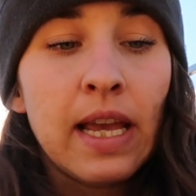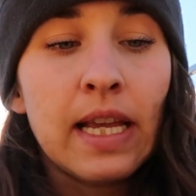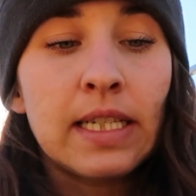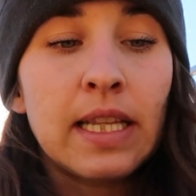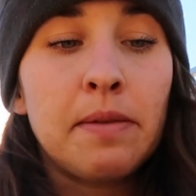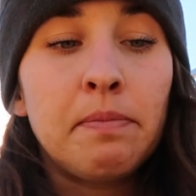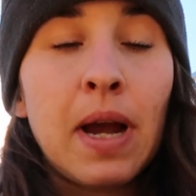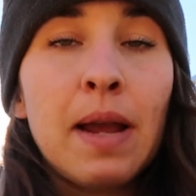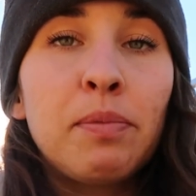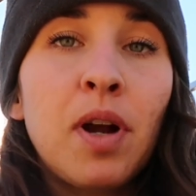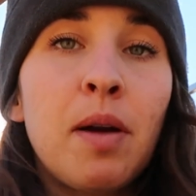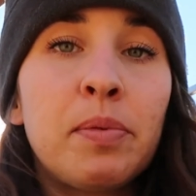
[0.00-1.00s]
is that my
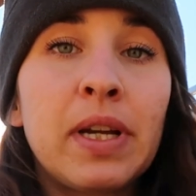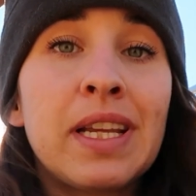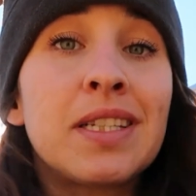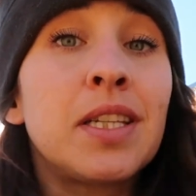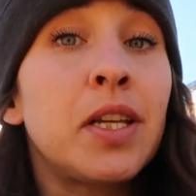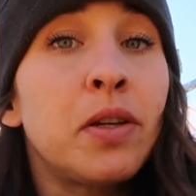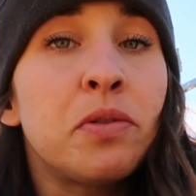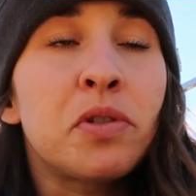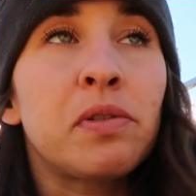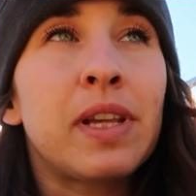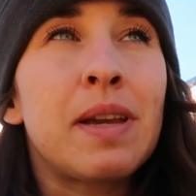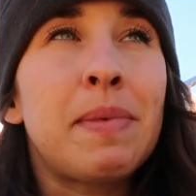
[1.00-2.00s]
property is
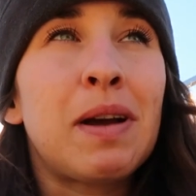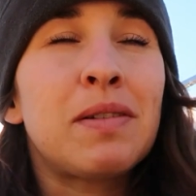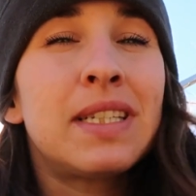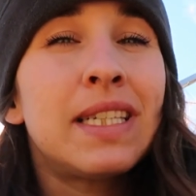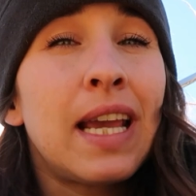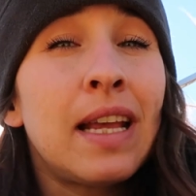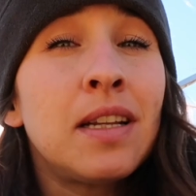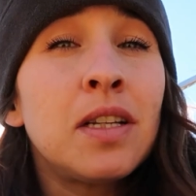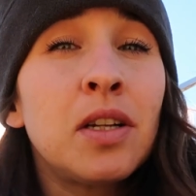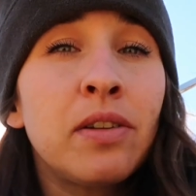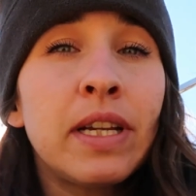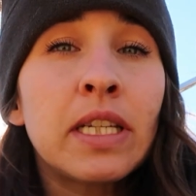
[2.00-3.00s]
usually about 10
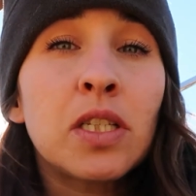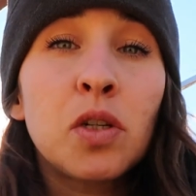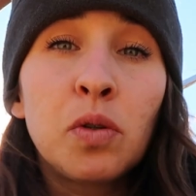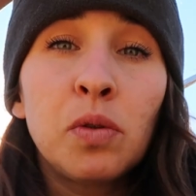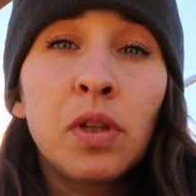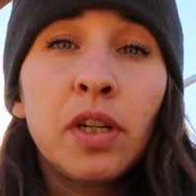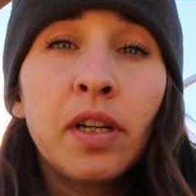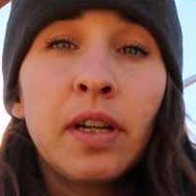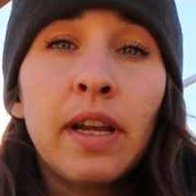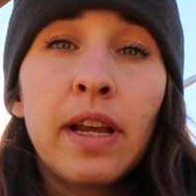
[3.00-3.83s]
degrees cooler